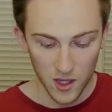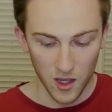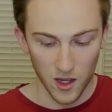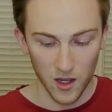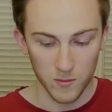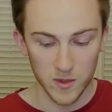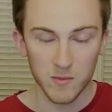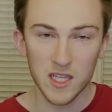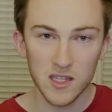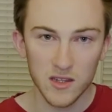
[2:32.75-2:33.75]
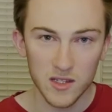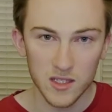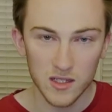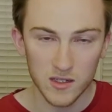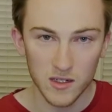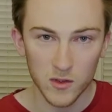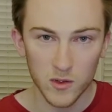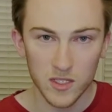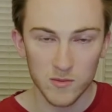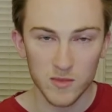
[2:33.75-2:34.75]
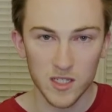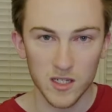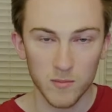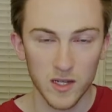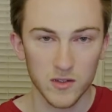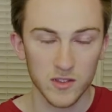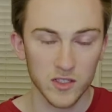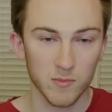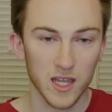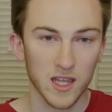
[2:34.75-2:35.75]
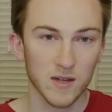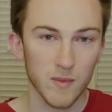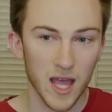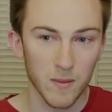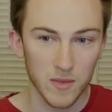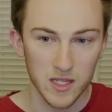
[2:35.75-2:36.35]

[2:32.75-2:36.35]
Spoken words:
The main thing that annoys me about the Japan map